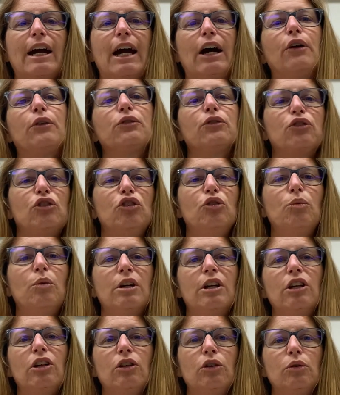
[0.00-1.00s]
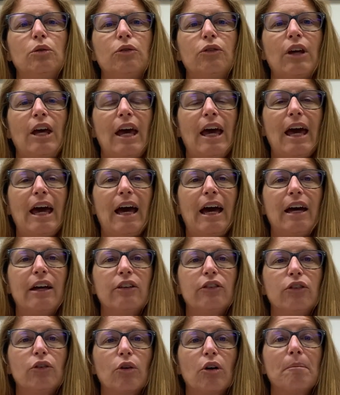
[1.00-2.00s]
house do you want to use
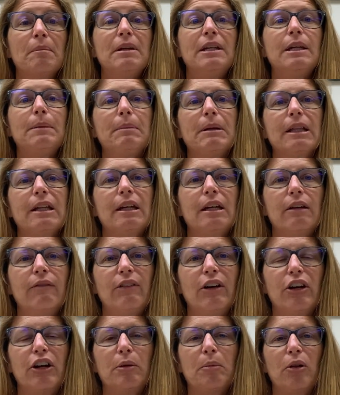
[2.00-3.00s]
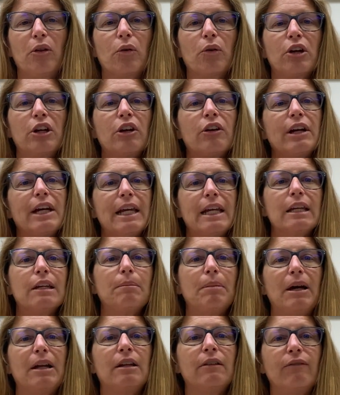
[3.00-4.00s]
as your manipulated variable or your
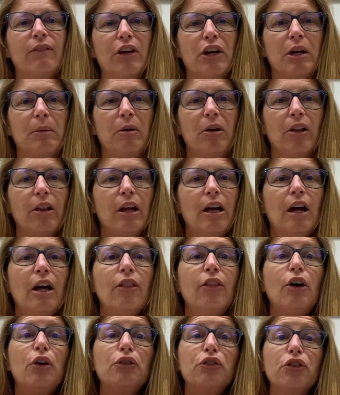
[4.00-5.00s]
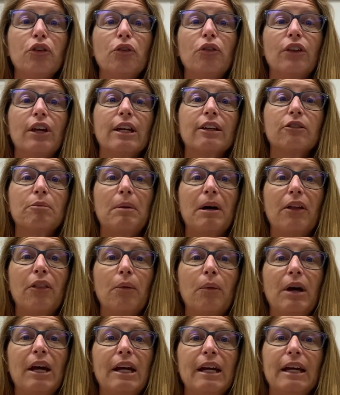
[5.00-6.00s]
independent variable? Those two things, by the
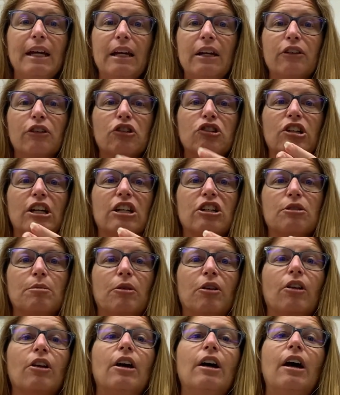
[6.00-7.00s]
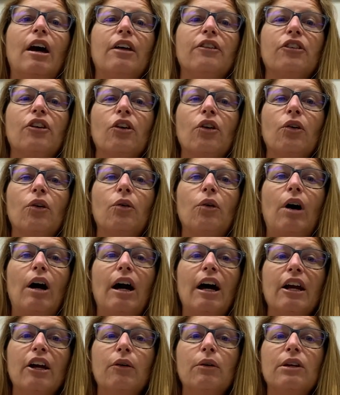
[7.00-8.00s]
way, interchangeable. So
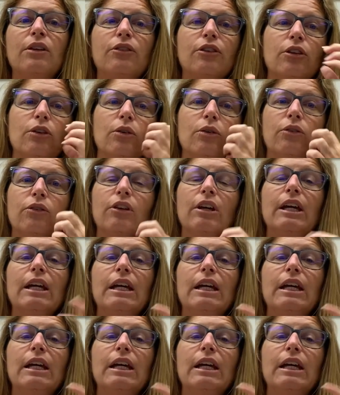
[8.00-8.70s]
I always use